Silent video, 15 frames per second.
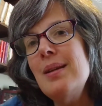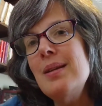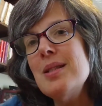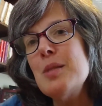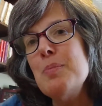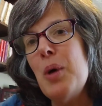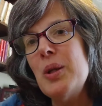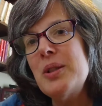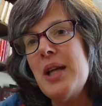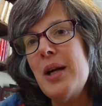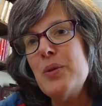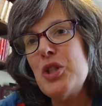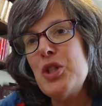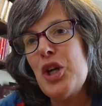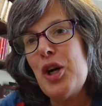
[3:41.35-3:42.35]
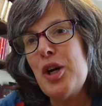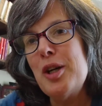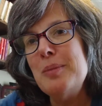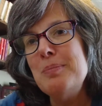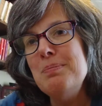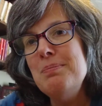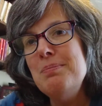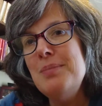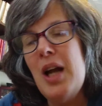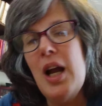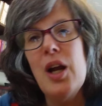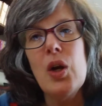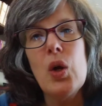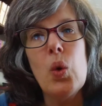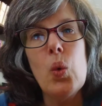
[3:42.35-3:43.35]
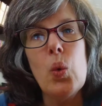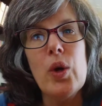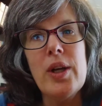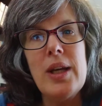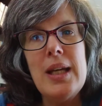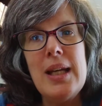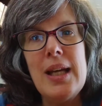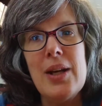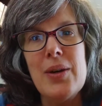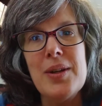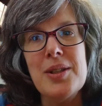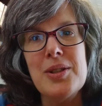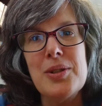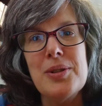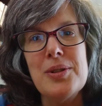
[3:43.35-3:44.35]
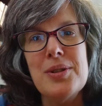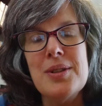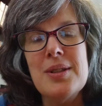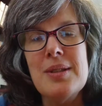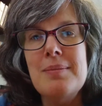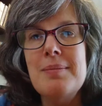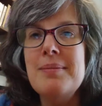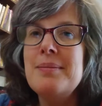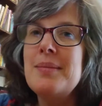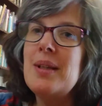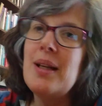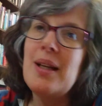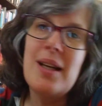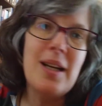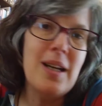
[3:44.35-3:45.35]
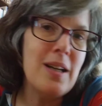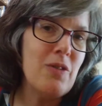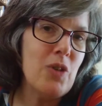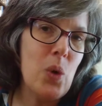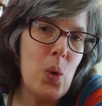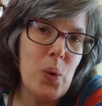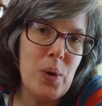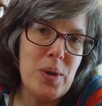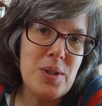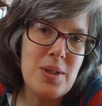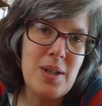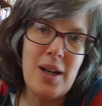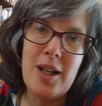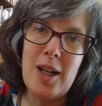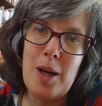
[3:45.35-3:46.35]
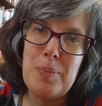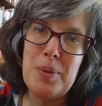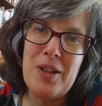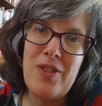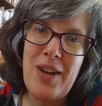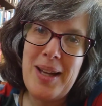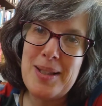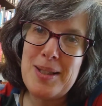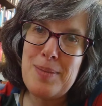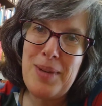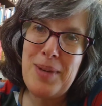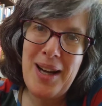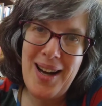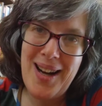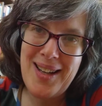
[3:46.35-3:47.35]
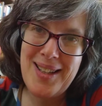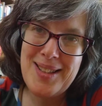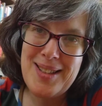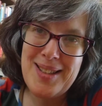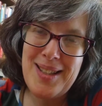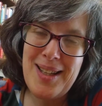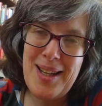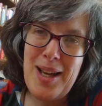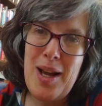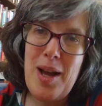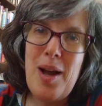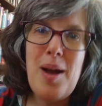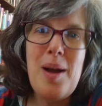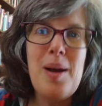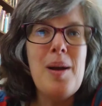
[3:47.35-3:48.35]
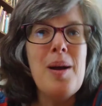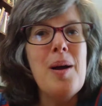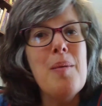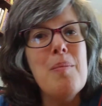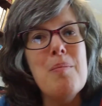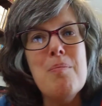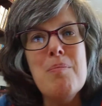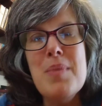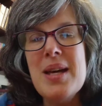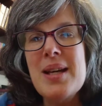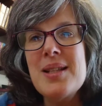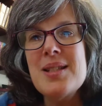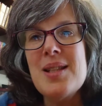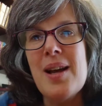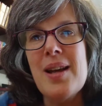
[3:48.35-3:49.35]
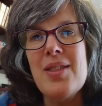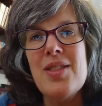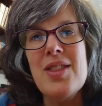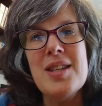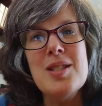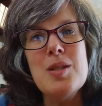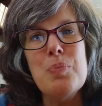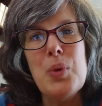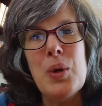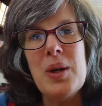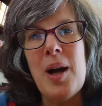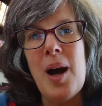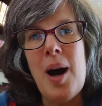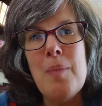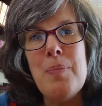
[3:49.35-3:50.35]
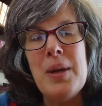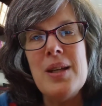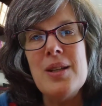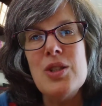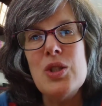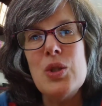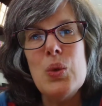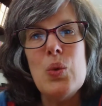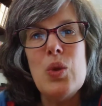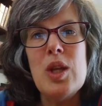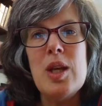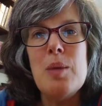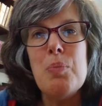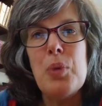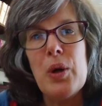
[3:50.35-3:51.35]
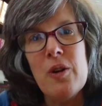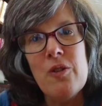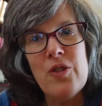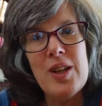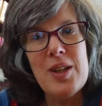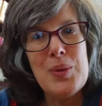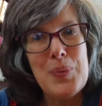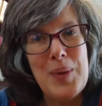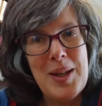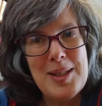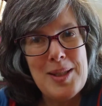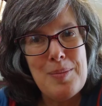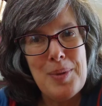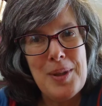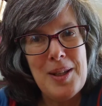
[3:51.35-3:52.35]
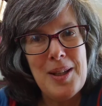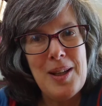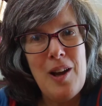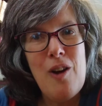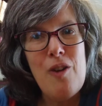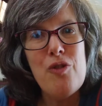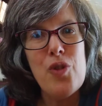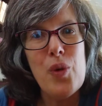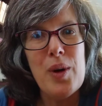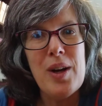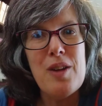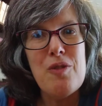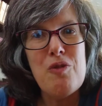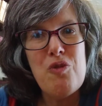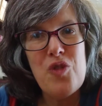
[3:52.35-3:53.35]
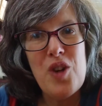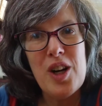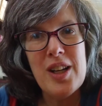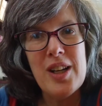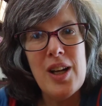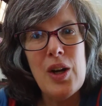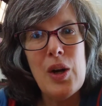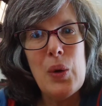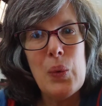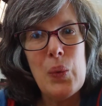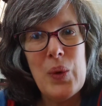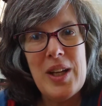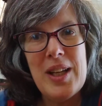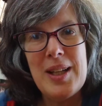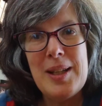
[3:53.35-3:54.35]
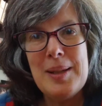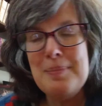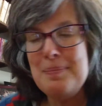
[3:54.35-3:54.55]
Small town charm, quirky characters, and of course, a couple of handsome guys mix this book up into the perfect recipe for a fun read.